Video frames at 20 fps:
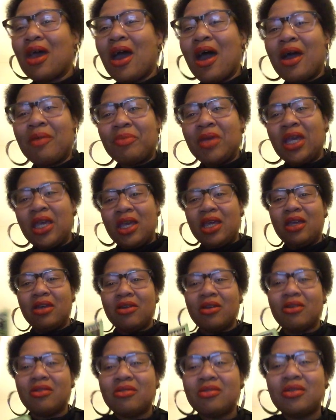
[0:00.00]
I'm
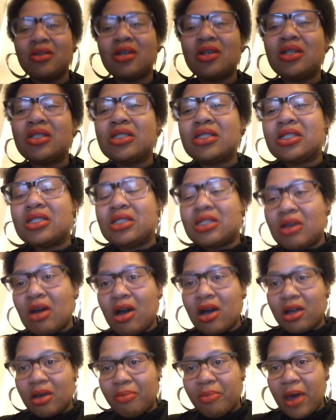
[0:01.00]
here to
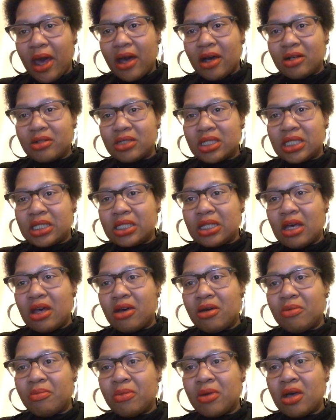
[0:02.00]
talk about
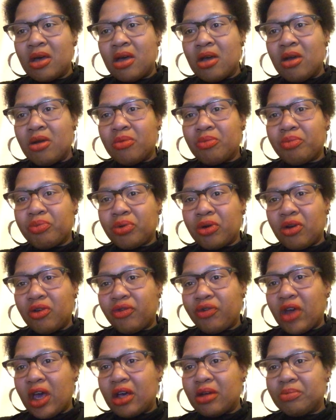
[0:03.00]
some
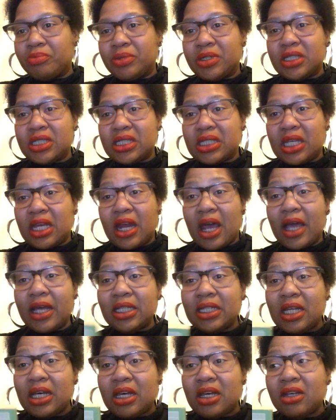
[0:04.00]
profound books that I
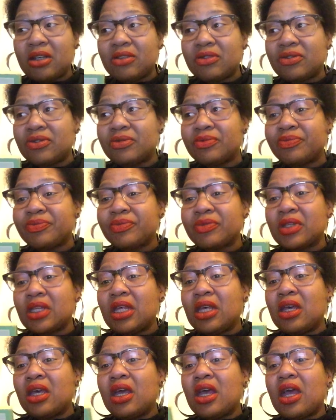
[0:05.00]
love
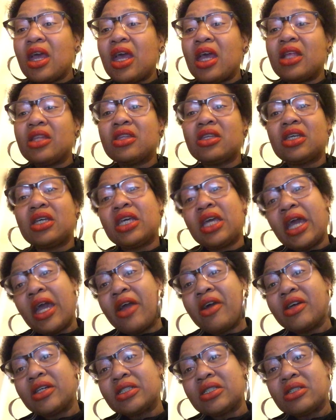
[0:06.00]
and the
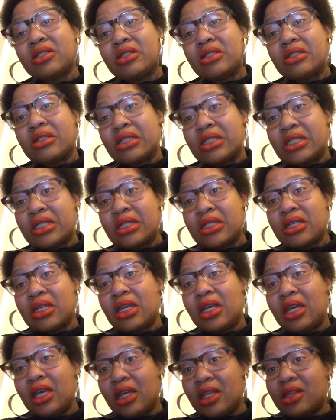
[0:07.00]
characters
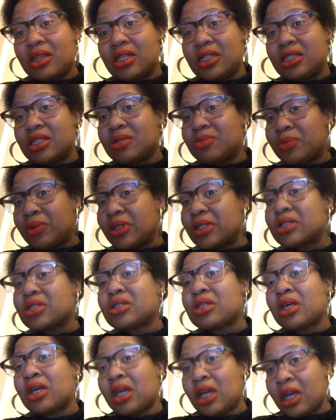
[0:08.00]
in these books,
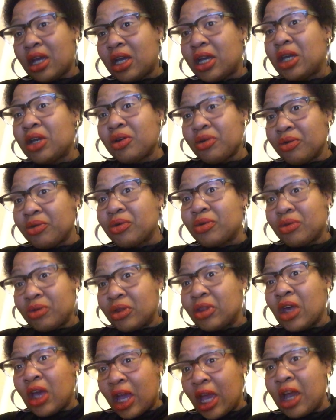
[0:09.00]
the hero,
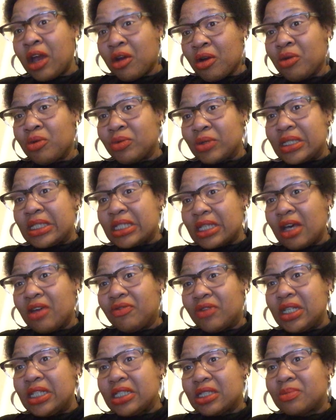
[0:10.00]
the heroines
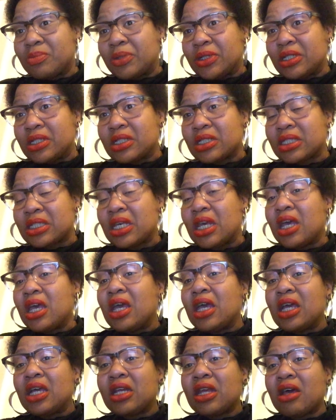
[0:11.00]
of these books,
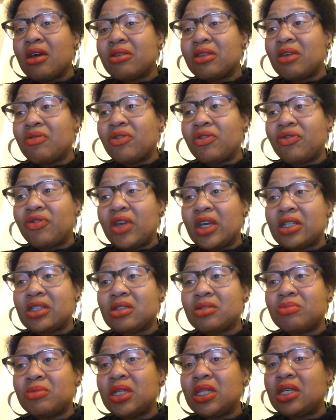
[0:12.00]
and how they've
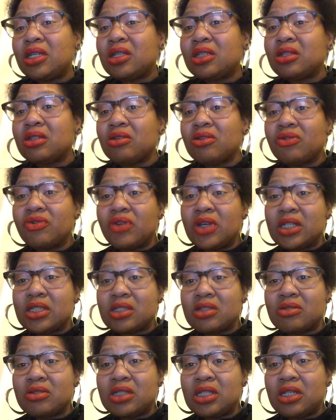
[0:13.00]
affected me and their
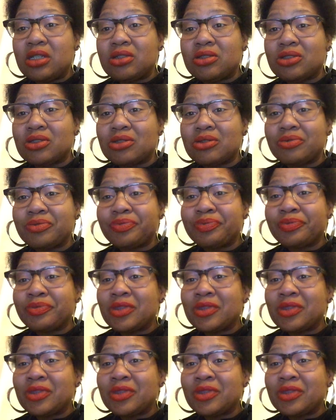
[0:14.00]
effects on literature.